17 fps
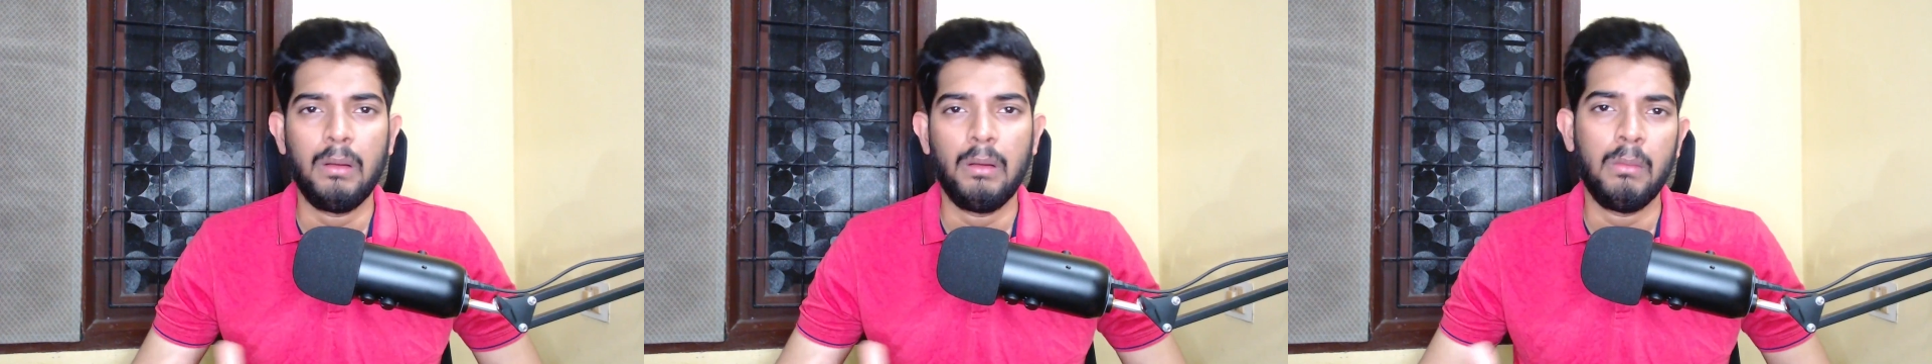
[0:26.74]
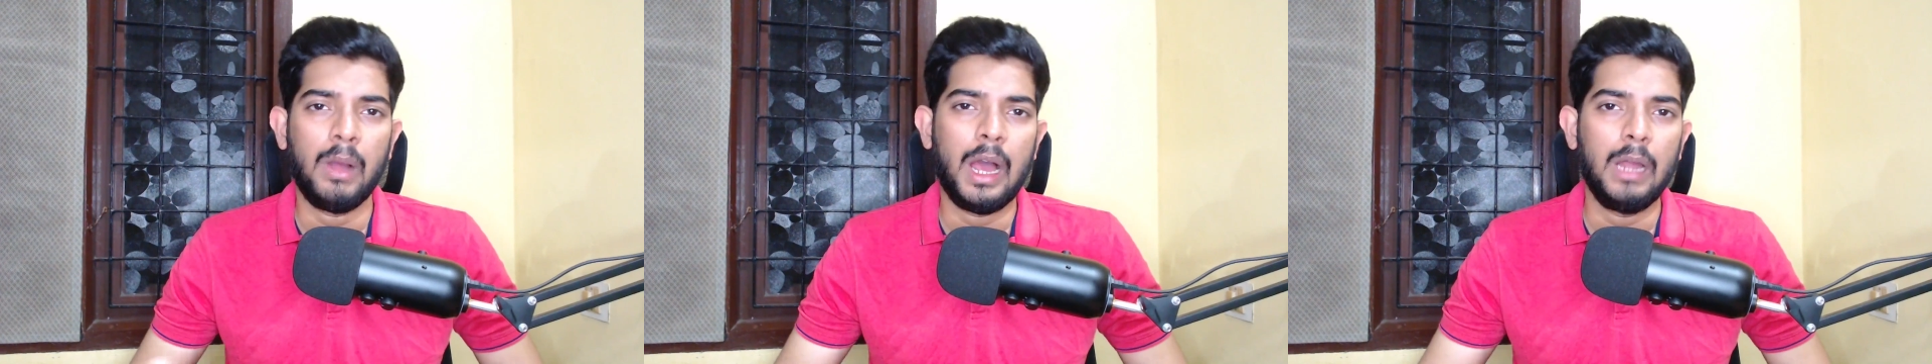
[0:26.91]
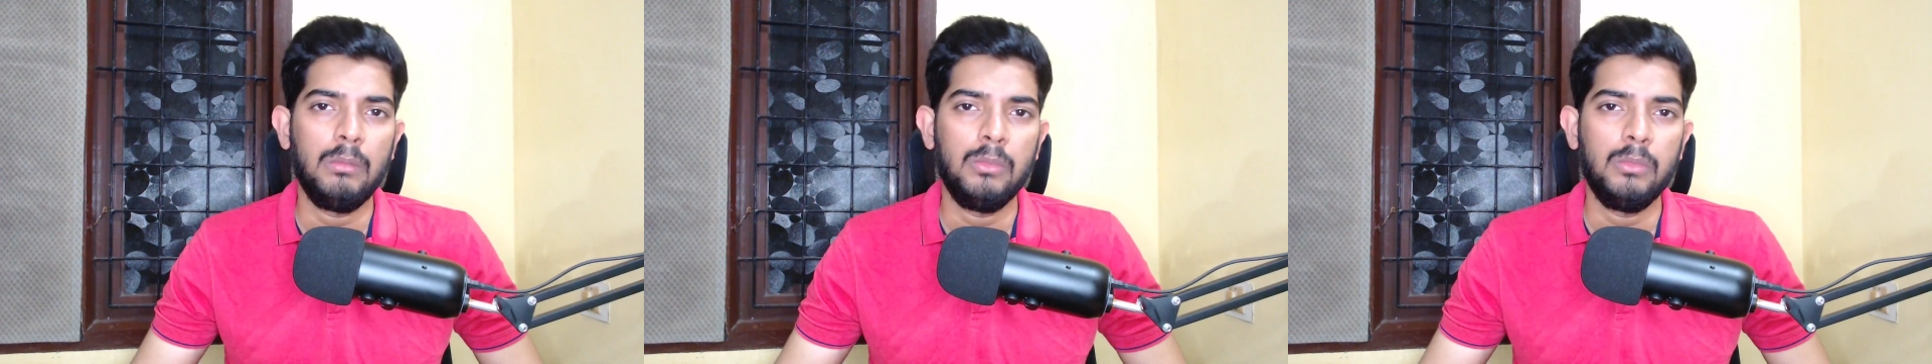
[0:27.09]

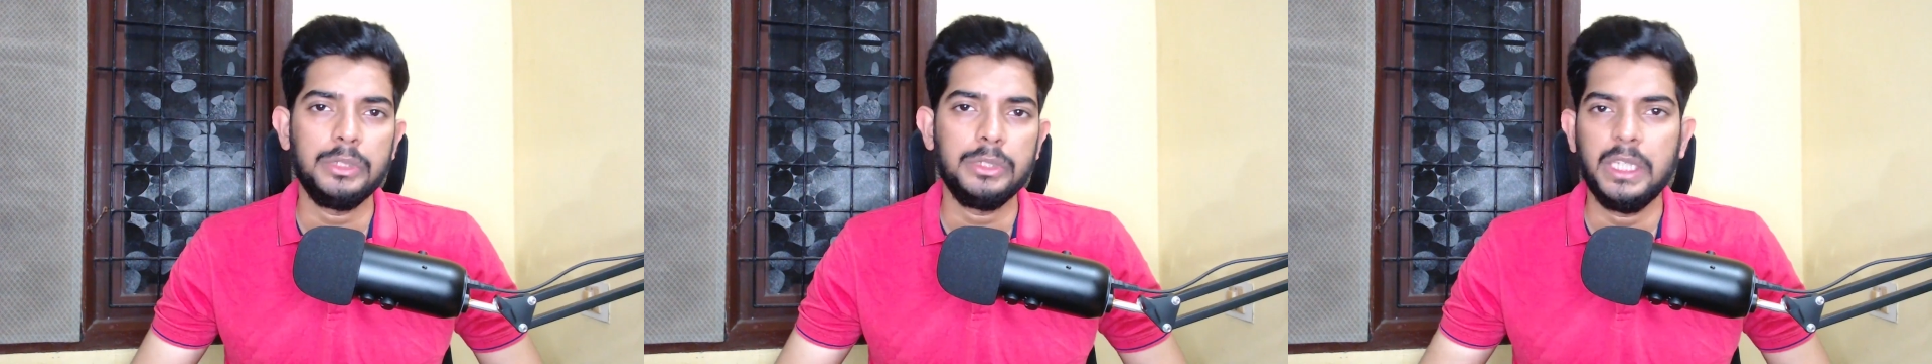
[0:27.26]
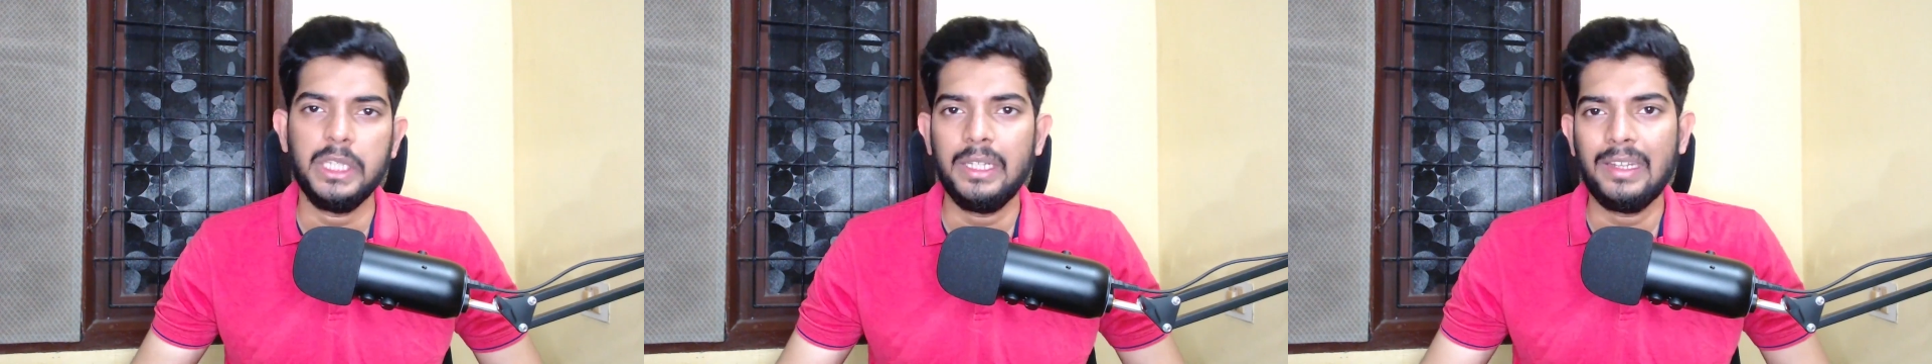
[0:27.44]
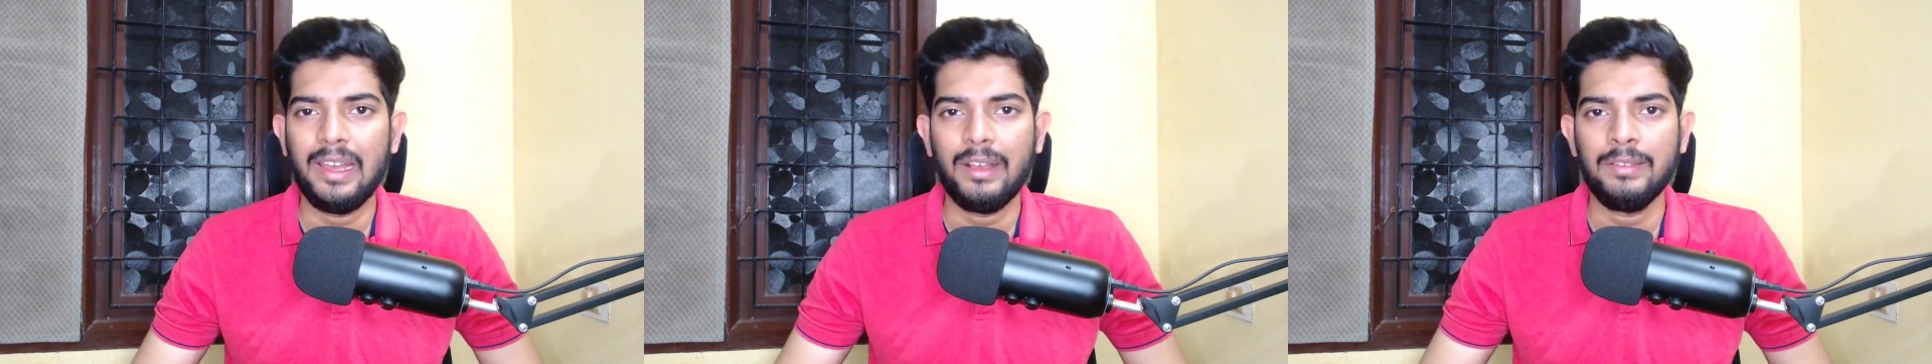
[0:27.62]
almost
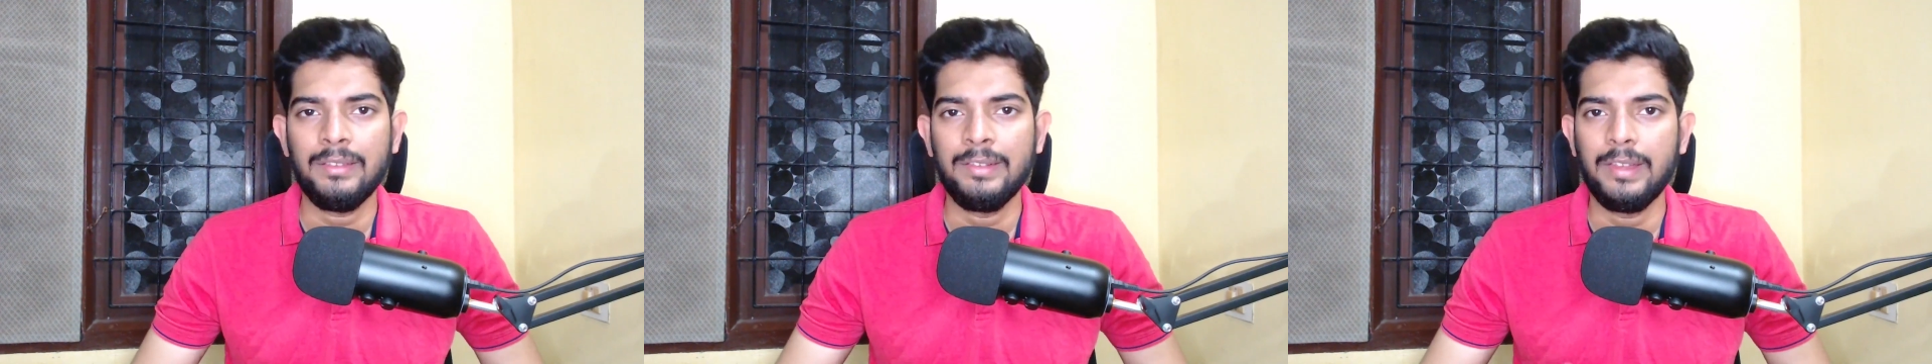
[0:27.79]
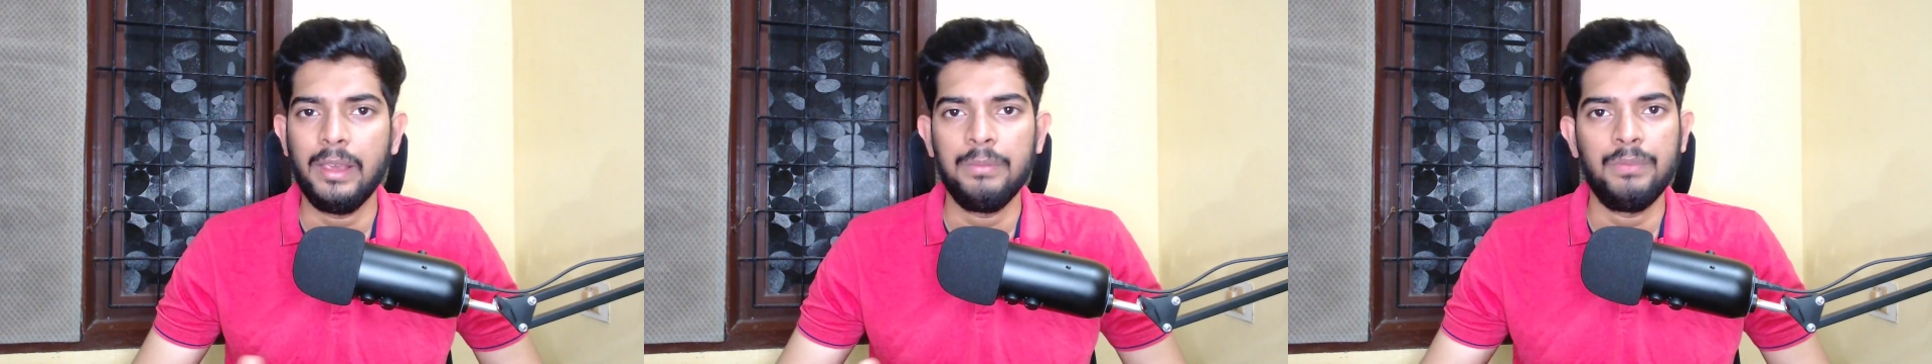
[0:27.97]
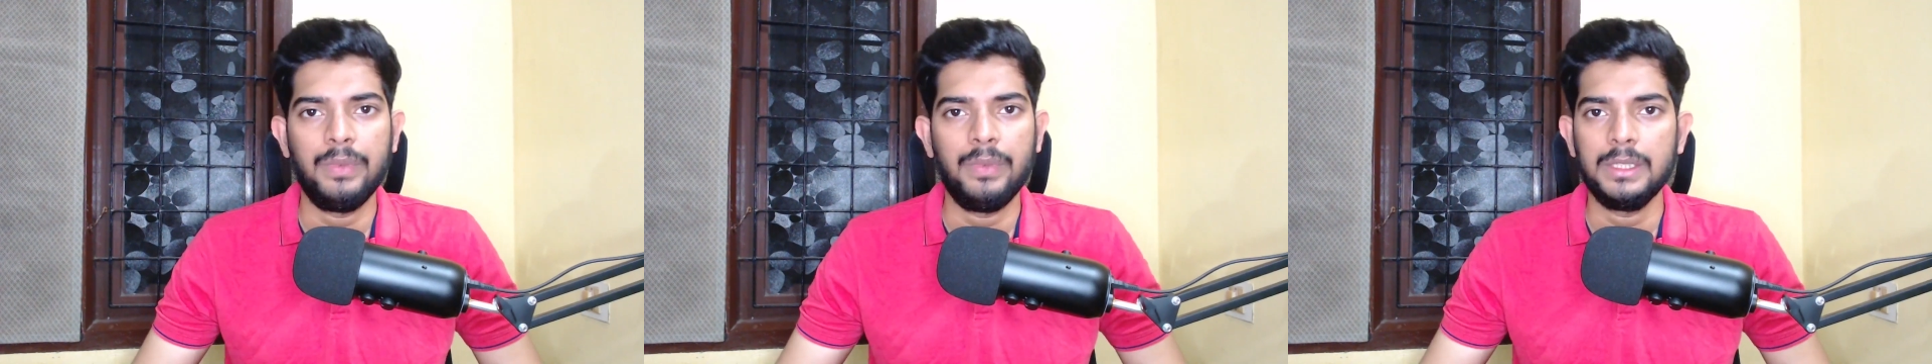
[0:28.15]
it has
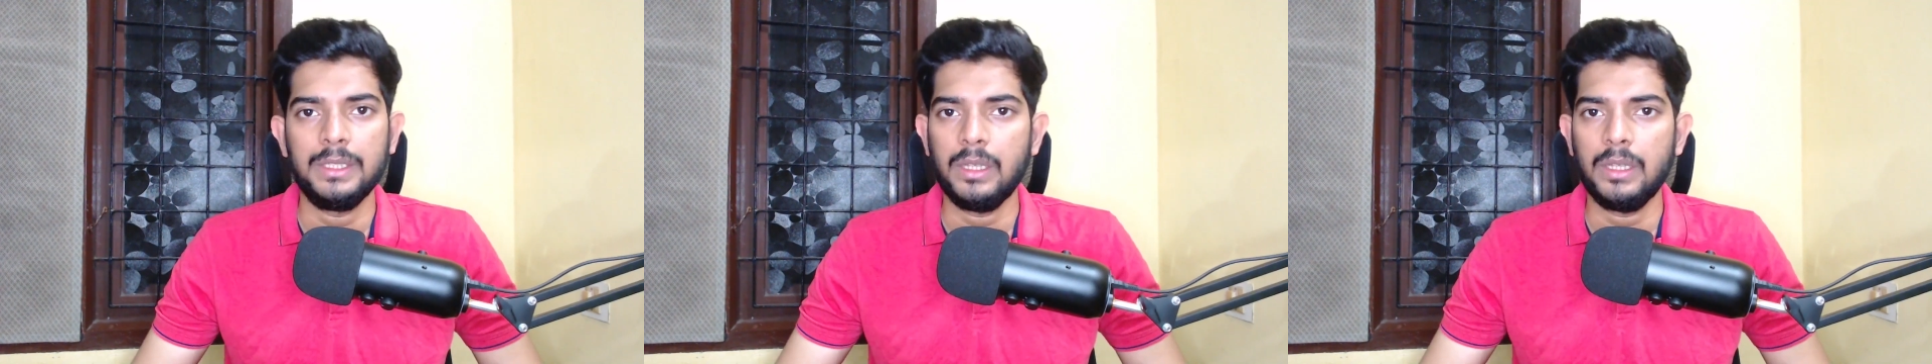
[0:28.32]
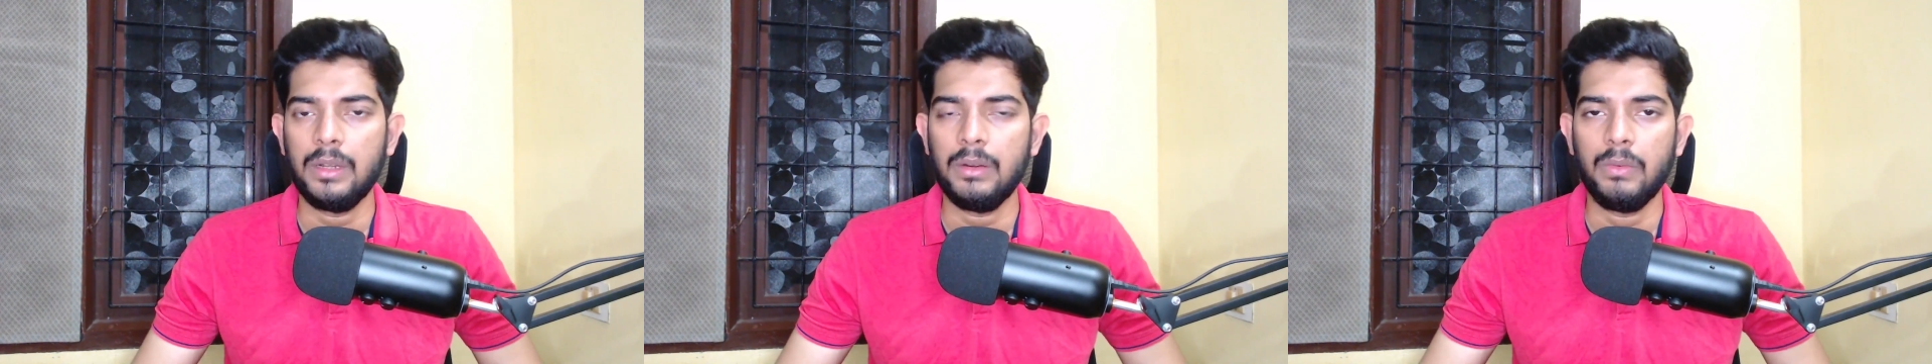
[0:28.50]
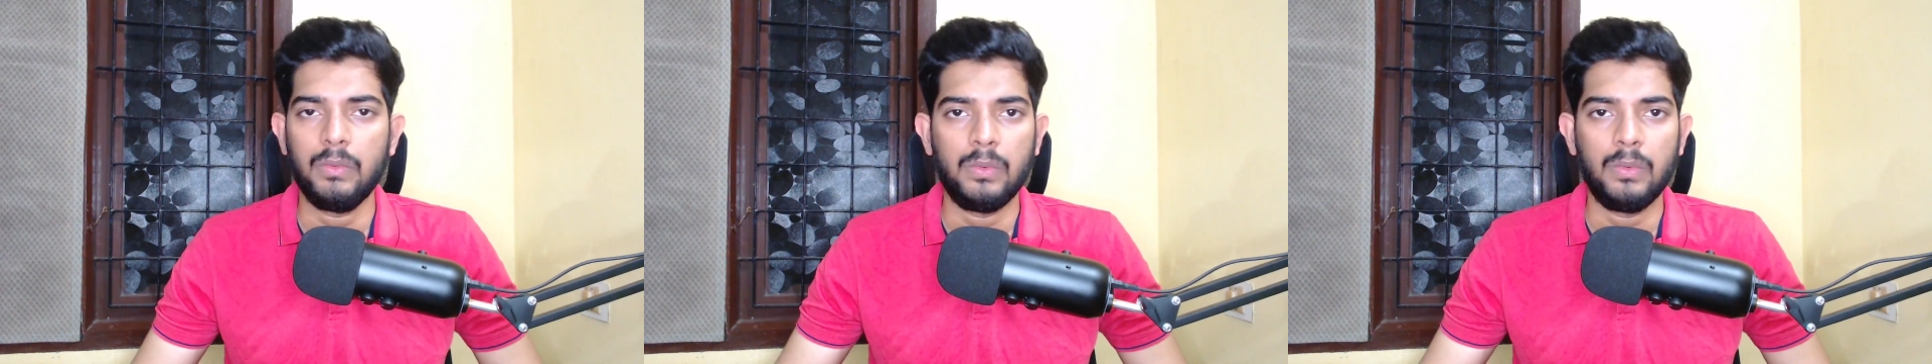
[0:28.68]
same feature